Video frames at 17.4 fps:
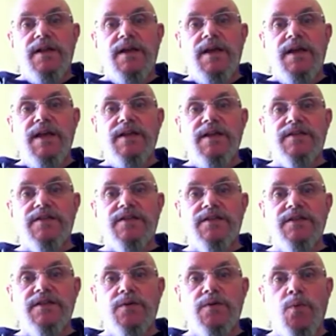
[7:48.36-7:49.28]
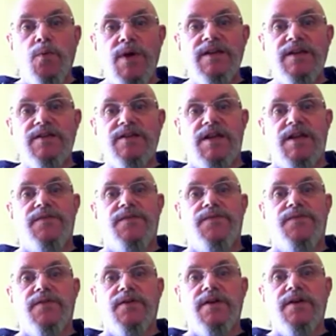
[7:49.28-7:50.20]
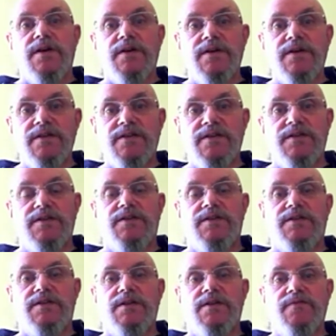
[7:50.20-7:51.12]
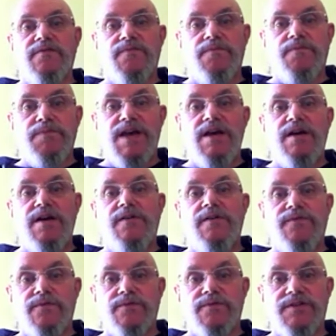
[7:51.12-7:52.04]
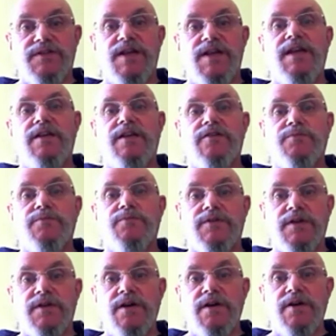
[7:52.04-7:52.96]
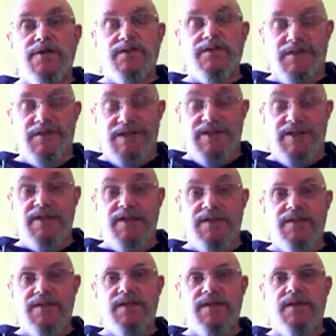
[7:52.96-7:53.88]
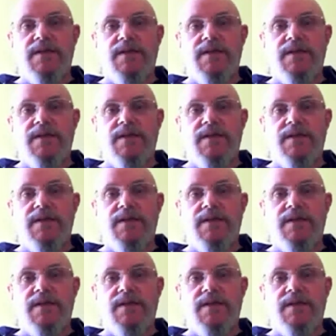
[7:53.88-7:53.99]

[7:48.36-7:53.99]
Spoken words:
is that West Africa consisted of powerful states with large cities,